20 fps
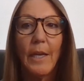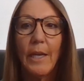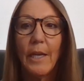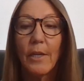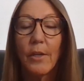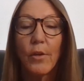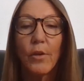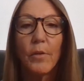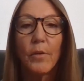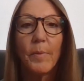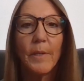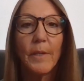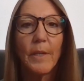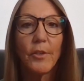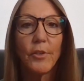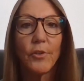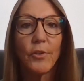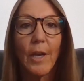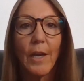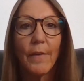It could be
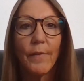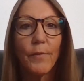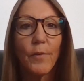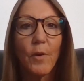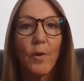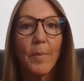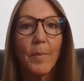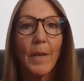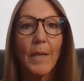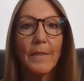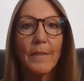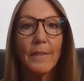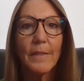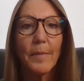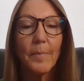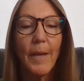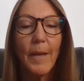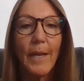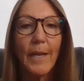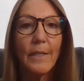that you have
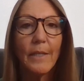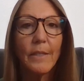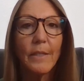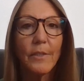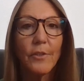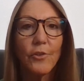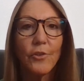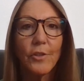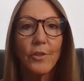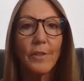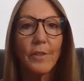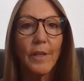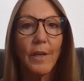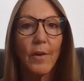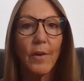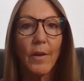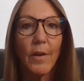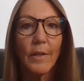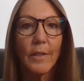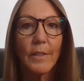neuroplastic pain that's just
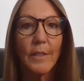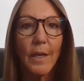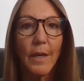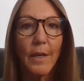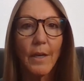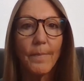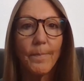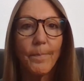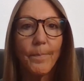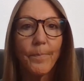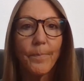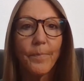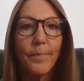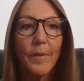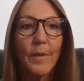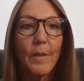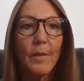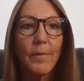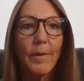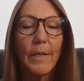there all the time,
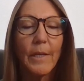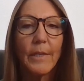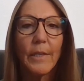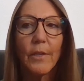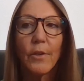right?